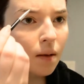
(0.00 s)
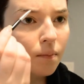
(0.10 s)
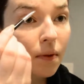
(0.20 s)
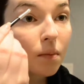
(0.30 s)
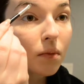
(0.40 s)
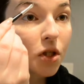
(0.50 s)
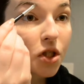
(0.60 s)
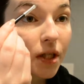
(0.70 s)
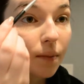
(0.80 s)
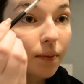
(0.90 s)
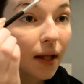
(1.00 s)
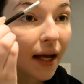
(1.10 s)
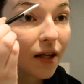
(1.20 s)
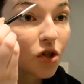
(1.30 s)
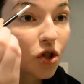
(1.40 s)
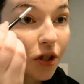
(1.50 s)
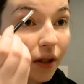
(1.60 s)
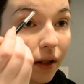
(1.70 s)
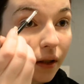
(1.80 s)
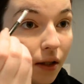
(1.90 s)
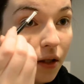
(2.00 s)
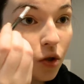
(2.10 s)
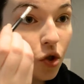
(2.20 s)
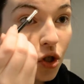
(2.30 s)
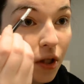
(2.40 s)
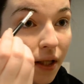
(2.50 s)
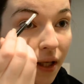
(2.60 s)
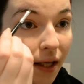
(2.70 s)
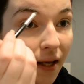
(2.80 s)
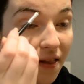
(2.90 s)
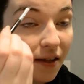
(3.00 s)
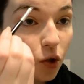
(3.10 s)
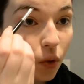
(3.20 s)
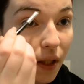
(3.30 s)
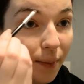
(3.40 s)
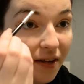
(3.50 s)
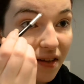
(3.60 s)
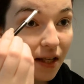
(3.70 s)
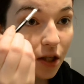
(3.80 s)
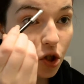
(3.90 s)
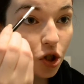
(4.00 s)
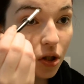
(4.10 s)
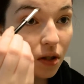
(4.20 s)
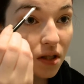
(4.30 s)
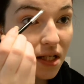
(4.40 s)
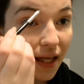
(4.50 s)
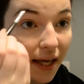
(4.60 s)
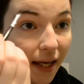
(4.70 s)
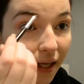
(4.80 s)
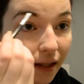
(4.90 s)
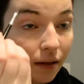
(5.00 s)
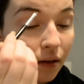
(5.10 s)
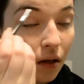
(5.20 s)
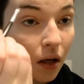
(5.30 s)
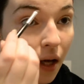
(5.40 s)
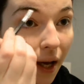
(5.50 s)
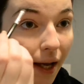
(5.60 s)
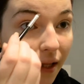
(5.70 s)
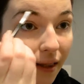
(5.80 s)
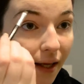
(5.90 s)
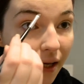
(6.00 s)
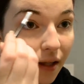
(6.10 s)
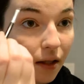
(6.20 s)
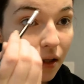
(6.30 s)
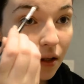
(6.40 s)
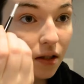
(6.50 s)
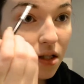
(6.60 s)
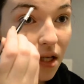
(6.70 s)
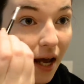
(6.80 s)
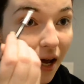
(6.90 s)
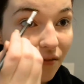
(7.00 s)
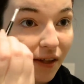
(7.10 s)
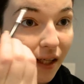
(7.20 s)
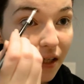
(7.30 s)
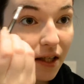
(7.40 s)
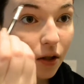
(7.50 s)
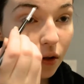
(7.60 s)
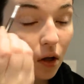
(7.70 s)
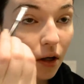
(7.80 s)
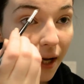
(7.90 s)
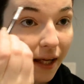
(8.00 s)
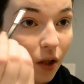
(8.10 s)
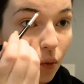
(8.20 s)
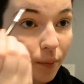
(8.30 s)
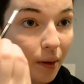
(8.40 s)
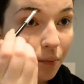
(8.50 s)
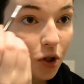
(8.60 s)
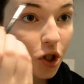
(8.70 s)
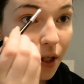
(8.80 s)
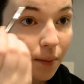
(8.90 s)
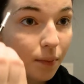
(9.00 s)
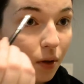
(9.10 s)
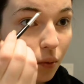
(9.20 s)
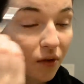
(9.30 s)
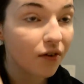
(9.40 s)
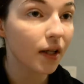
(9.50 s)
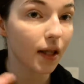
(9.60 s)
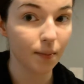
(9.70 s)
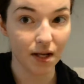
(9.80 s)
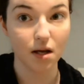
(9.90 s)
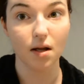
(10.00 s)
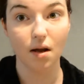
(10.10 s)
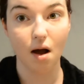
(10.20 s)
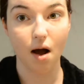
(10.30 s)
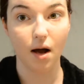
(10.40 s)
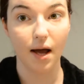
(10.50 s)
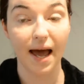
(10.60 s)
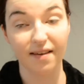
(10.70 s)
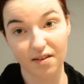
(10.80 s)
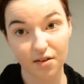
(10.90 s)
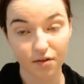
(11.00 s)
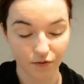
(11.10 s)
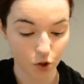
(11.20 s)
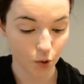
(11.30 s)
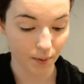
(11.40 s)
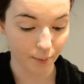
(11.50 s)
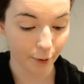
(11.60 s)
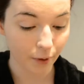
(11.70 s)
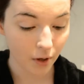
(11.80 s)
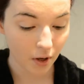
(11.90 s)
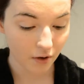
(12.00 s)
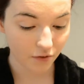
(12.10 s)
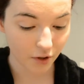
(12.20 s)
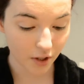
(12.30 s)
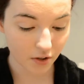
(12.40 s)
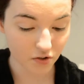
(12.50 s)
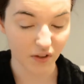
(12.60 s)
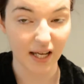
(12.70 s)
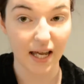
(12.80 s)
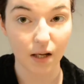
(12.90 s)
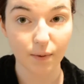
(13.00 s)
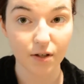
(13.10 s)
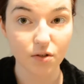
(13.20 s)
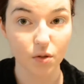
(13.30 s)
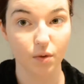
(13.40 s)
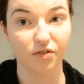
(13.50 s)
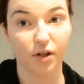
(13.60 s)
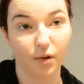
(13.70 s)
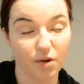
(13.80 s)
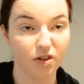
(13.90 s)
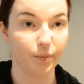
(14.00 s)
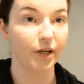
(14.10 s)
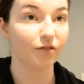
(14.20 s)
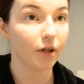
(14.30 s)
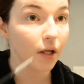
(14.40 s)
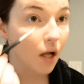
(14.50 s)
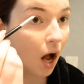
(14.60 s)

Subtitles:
membership last year. Usually it's like 20 bucks each to get in, and then to have like a year-long annual membership with unlimited access for 2 people. For a year is only 80 bucks, so we figured we'd spring for it.